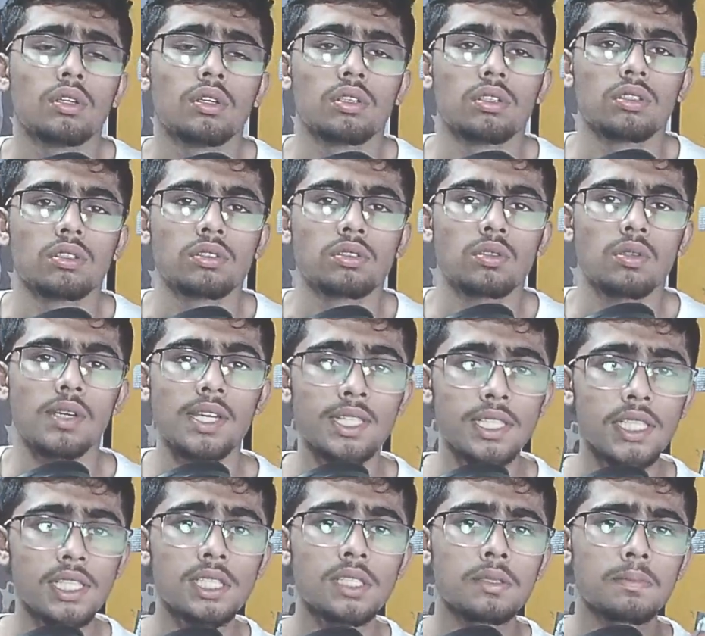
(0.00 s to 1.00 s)
So it
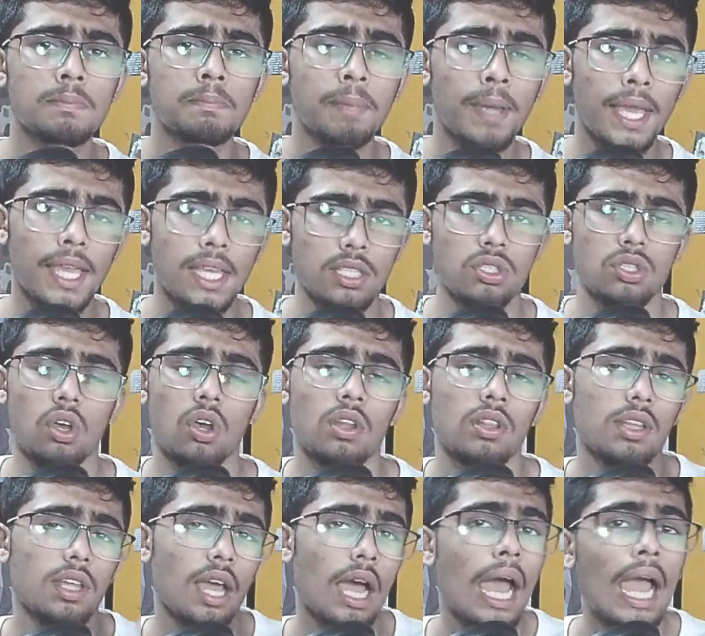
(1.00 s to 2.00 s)
is based on
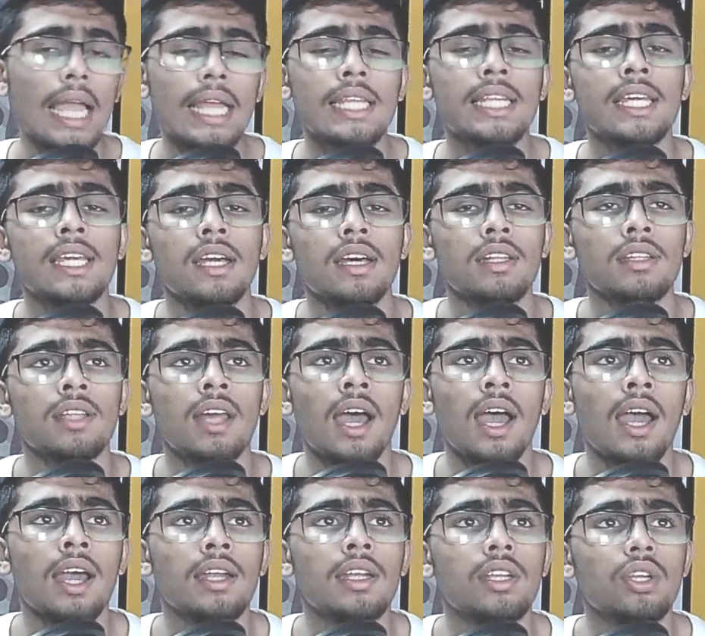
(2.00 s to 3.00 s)
the idea
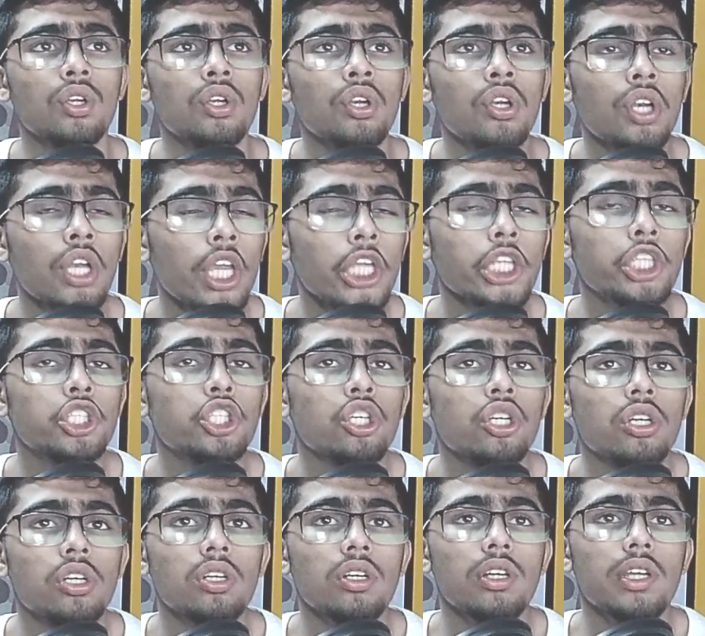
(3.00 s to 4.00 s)
that
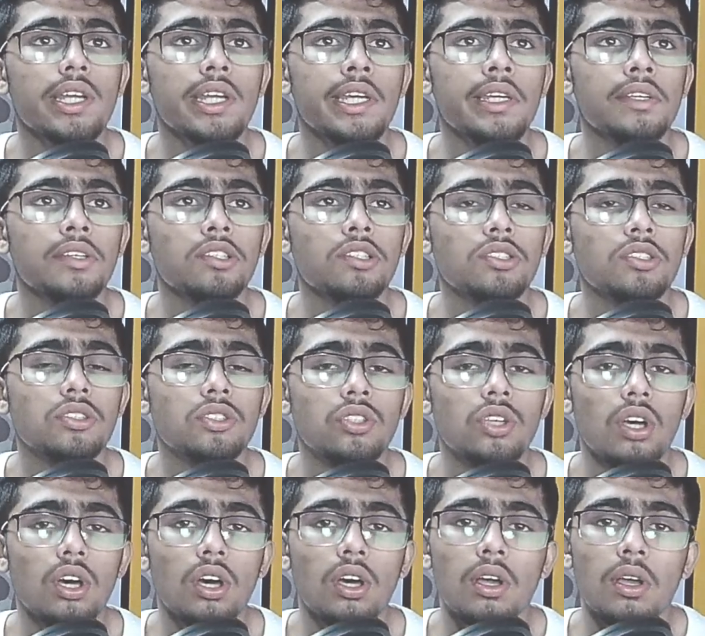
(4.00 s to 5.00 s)
nature is
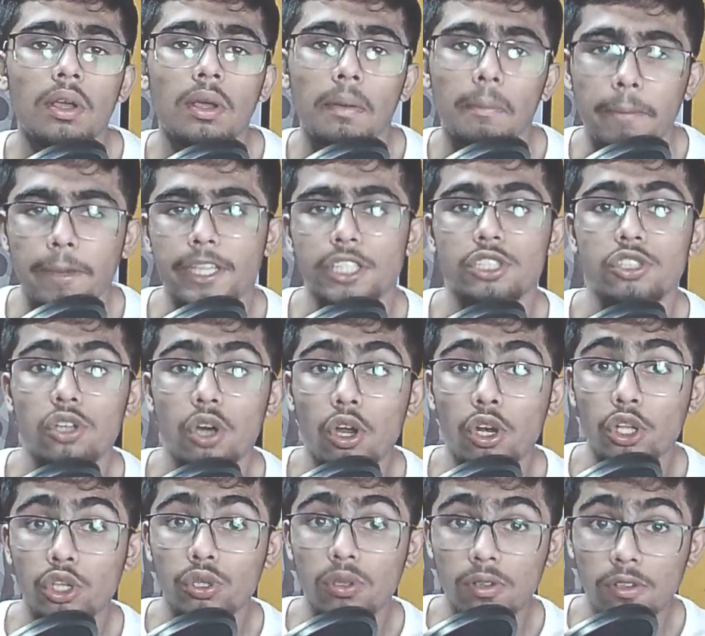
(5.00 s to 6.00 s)
based on
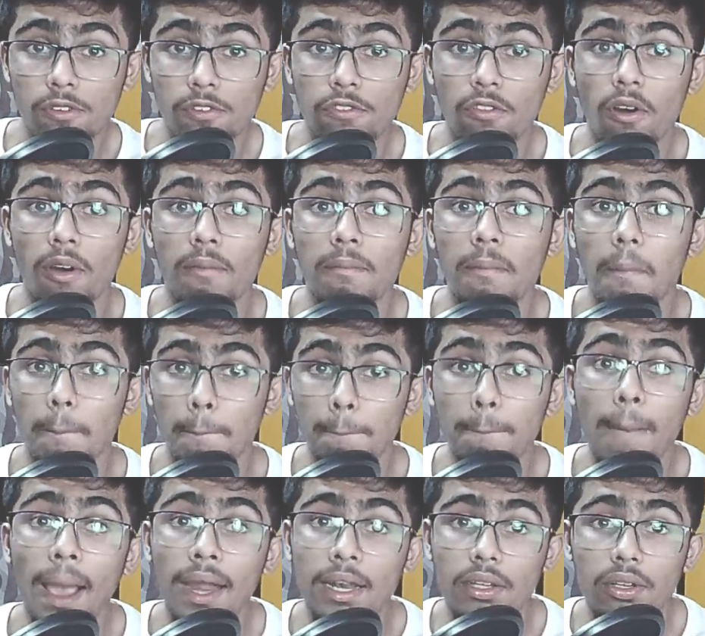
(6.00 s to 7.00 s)
a uniform
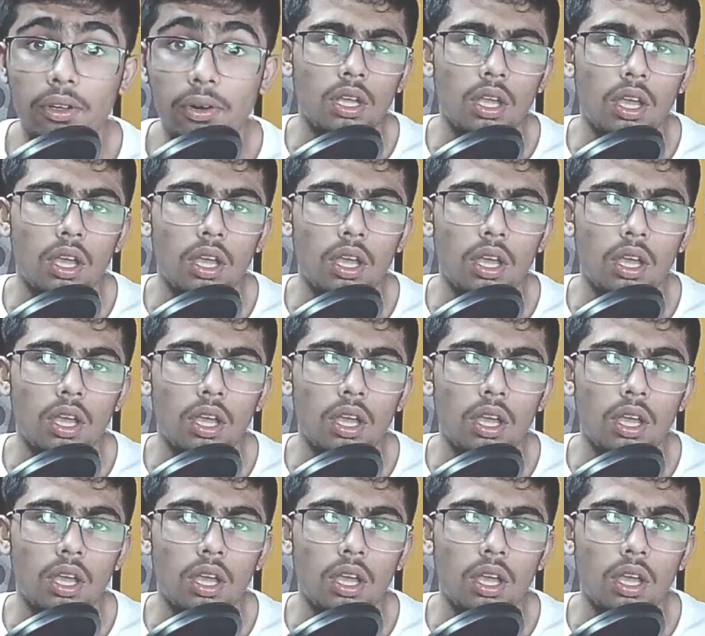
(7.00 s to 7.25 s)
manner,